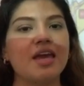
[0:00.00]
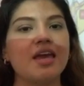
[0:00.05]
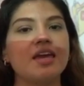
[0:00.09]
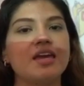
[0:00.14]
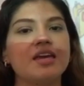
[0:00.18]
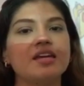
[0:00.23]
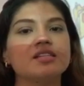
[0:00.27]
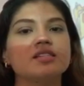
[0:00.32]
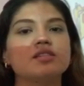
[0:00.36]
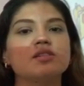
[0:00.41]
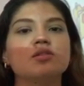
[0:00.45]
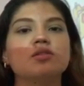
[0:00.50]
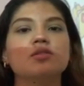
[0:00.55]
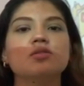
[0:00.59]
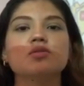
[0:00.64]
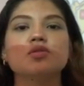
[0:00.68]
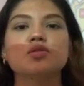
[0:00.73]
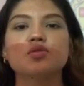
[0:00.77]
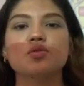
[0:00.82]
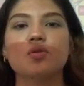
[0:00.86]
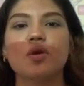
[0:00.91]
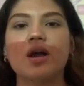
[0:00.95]
It's
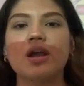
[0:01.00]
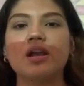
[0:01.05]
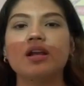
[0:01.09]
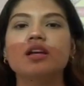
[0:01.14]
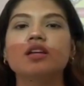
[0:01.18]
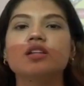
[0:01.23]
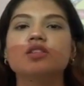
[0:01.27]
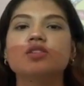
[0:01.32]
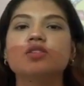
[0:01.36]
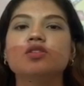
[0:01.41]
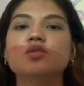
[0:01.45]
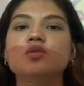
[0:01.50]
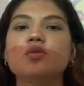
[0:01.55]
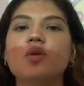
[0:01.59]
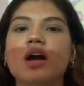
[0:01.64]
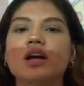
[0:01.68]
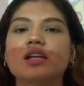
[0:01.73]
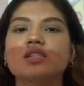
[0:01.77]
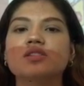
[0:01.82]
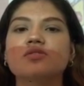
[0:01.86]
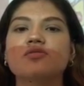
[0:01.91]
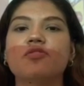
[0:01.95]
usual to
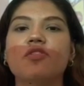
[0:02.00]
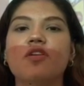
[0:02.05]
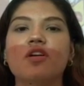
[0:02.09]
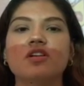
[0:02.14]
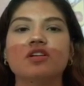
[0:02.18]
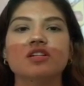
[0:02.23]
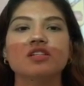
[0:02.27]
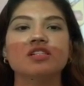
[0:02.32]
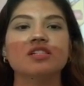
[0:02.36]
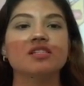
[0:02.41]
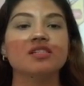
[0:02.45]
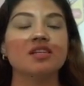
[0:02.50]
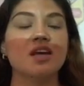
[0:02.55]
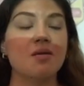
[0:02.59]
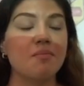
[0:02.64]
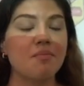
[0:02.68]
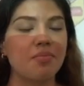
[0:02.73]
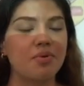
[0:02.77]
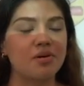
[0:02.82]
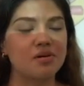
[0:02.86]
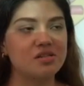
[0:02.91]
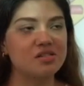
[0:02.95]
ask for
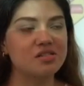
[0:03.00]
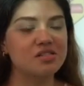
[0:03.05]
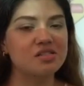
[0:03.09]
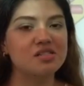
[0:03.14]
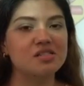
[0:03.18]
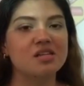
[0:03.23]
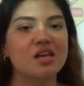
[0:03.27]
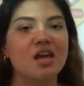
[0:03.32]
samples